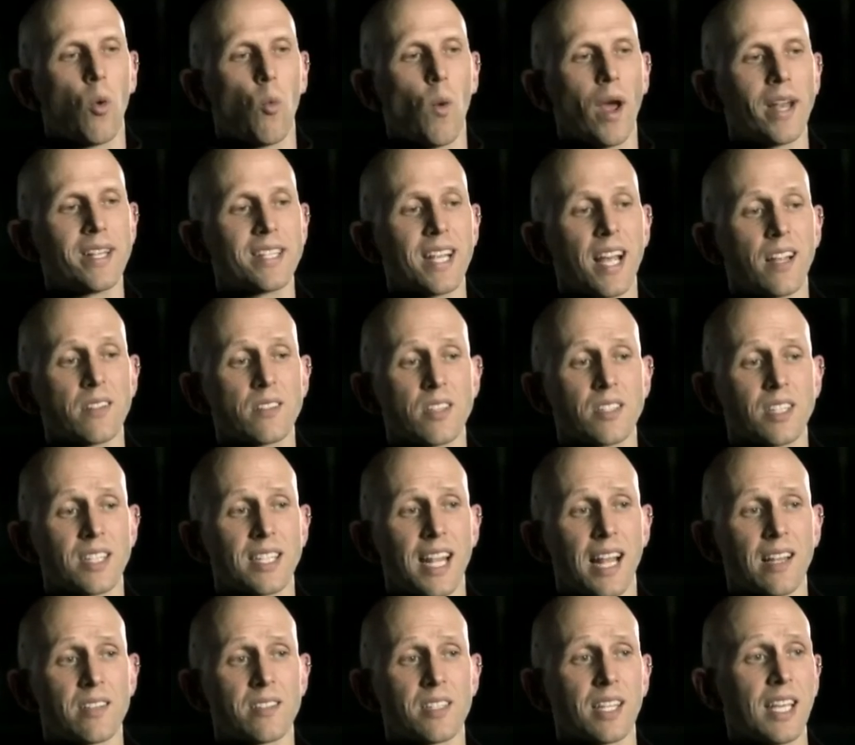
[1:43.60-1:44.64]
When dancers are
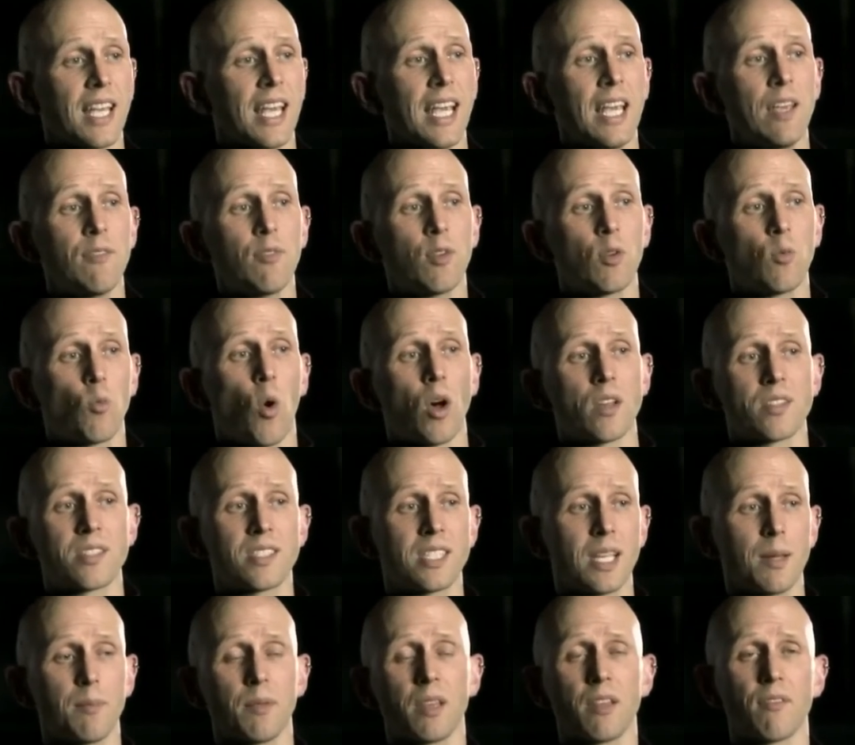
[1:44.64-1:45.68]
dancing, even what's
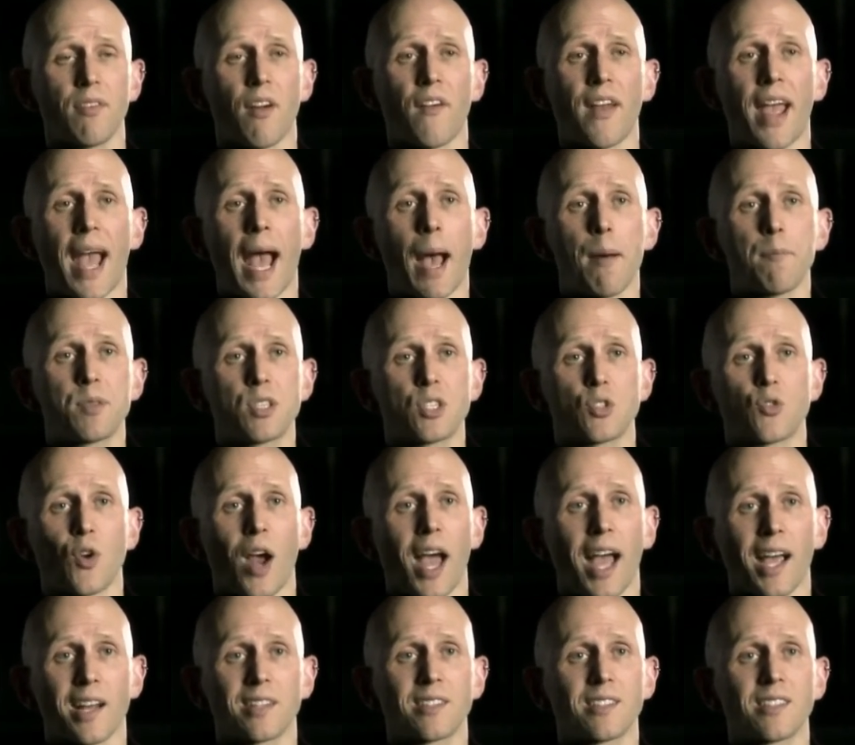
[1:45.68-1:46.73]
seemingly very
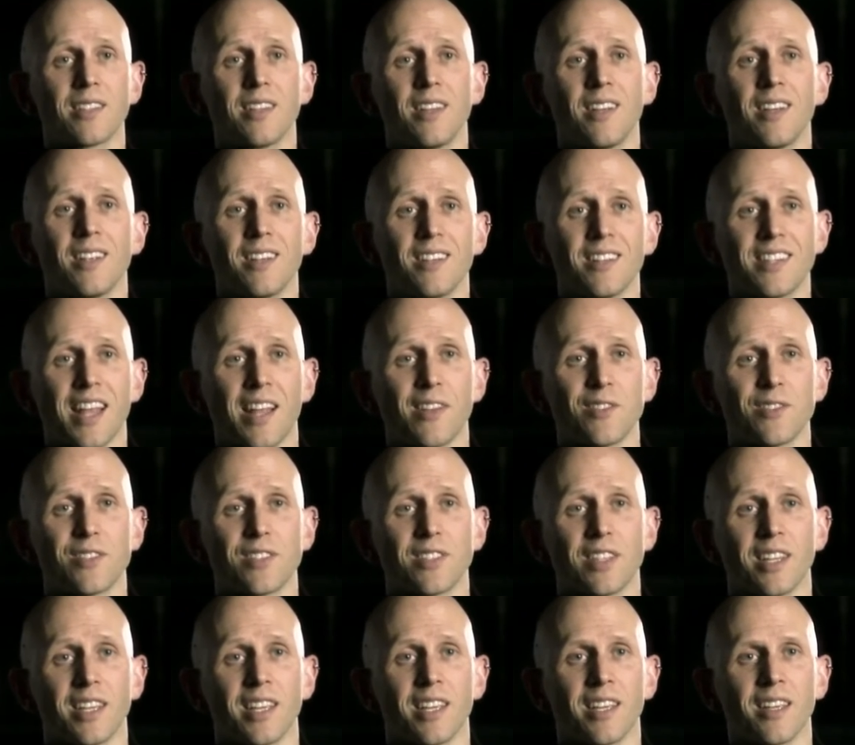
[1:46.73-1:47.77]
abstract
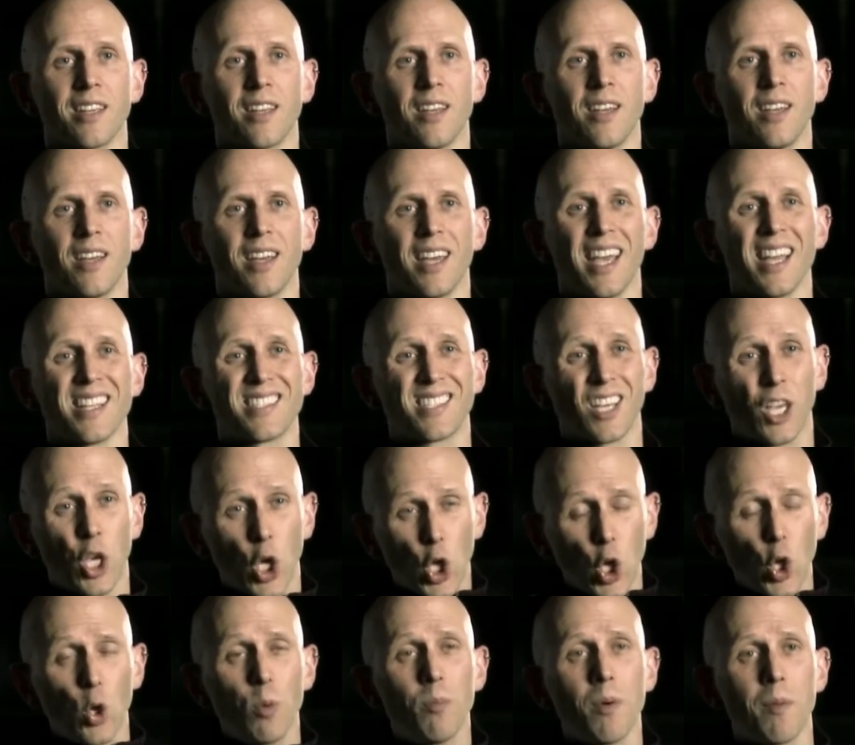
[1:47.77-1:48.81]
dancing, it's a
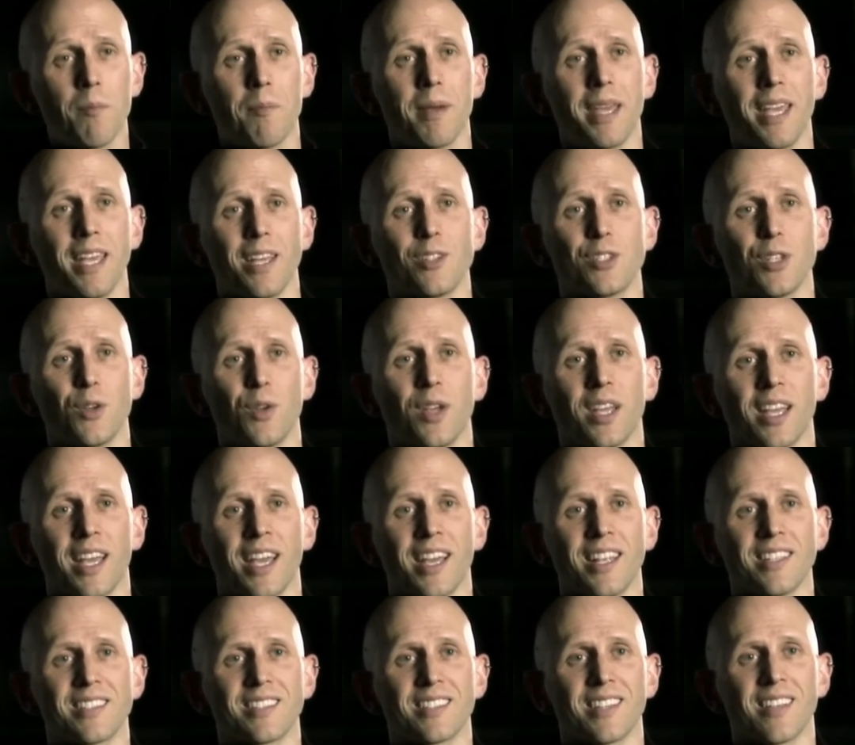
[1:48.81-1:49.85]
human being doing
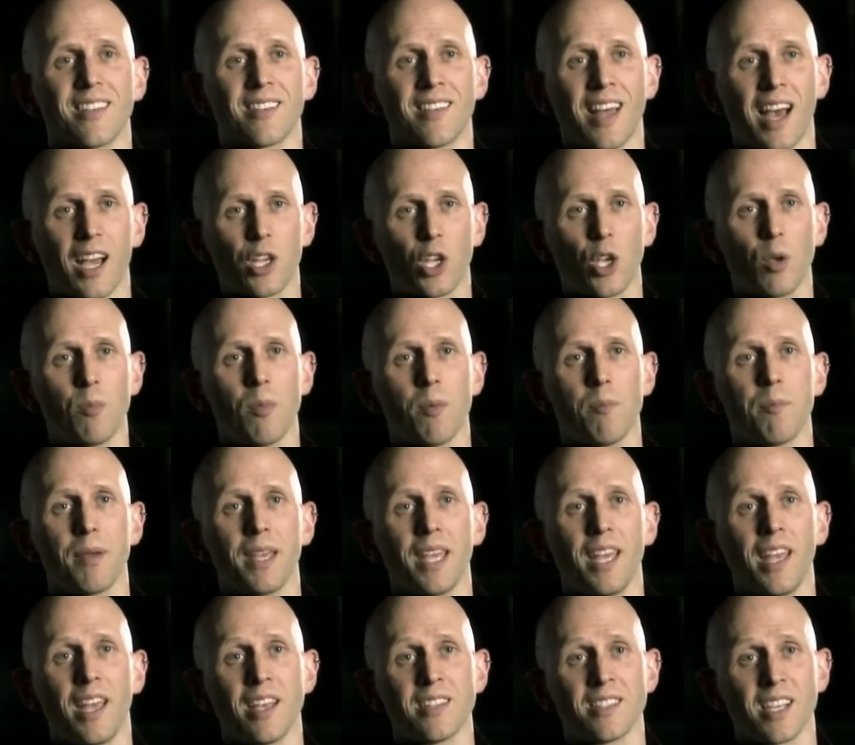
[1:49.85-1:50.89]
it. That human
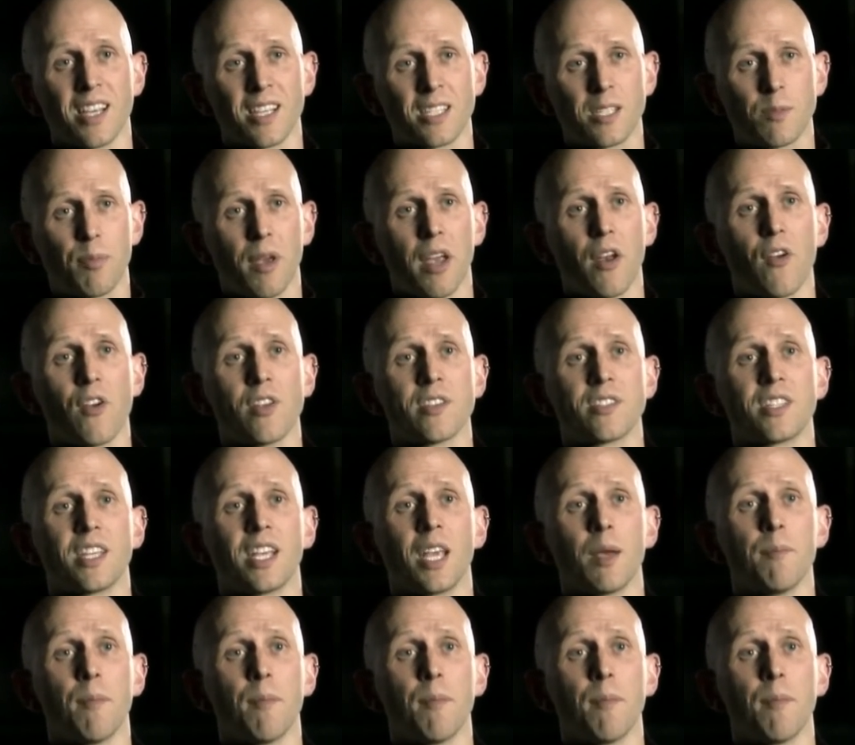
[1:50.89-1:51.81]
being is experiencing